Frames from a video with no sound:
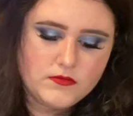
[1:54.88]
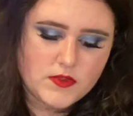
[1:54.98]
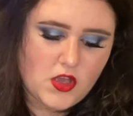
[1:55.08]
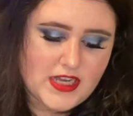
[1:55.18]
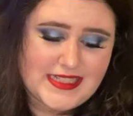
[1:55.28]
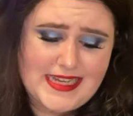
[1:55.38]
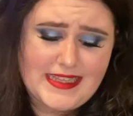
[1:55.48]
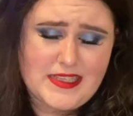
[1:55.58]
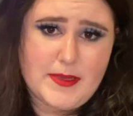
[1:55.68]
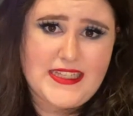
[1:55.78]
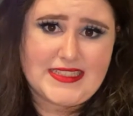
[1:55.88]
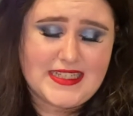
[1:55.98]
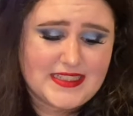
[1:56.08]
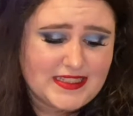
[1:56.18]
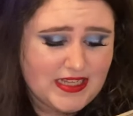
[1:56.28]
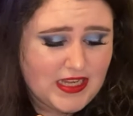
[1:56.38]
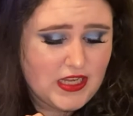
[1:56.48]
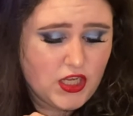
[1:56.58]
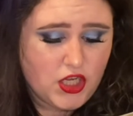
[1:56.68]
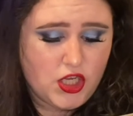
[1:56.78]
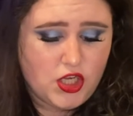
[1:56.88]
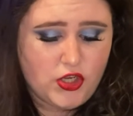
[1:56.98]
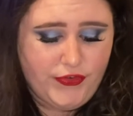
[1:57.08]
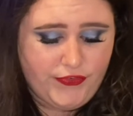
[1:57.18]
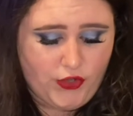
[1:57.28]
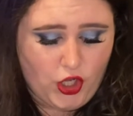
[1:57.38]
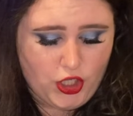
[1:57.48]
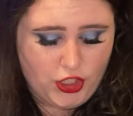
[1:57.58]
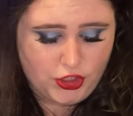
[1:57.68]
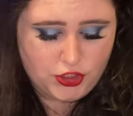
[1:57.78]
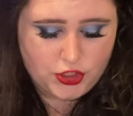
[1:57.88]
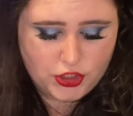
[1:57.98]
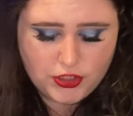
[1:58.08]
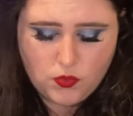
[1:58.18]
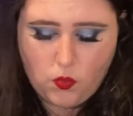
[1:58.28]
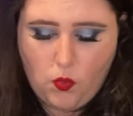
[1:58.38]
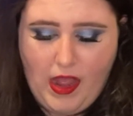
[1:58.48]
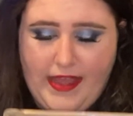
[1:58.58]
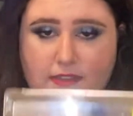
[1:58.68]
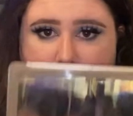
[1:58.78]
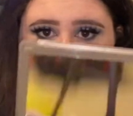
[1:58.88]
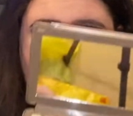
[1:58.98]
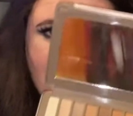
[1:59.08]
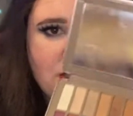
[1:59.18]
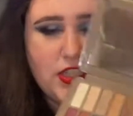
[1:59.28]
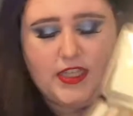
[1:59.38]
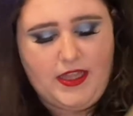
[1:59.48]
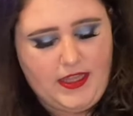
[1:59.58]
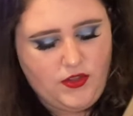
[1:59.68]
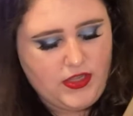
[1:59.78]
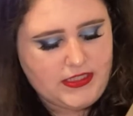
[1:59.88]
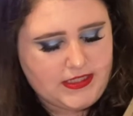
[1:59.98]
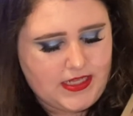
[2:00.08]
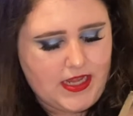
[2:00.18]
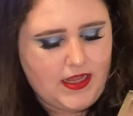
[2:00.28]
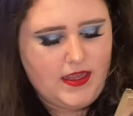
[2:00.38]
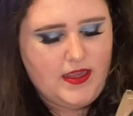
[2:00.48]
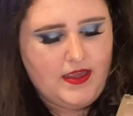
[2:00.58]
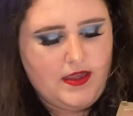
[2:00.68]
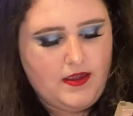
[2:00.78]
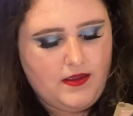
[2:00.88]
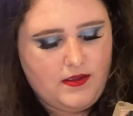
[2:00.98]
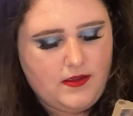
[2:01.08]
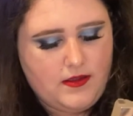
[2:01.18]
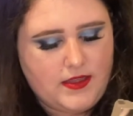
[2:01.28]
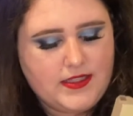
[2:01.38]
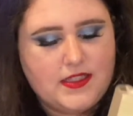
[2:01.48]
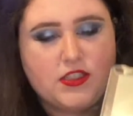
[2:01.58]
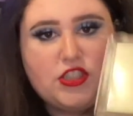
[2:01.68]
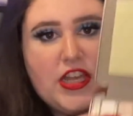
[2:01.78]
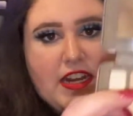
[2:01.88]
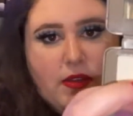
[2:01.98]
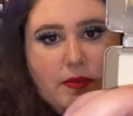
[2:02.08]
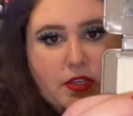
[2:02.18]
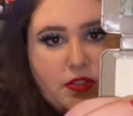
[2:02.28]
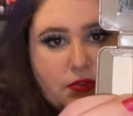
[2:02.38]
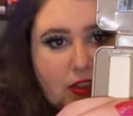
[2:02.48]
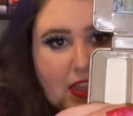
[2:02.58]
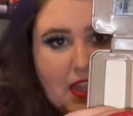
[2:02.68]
on a daily basis for a good while, actually. Like, you can see, this is a shadow I would use like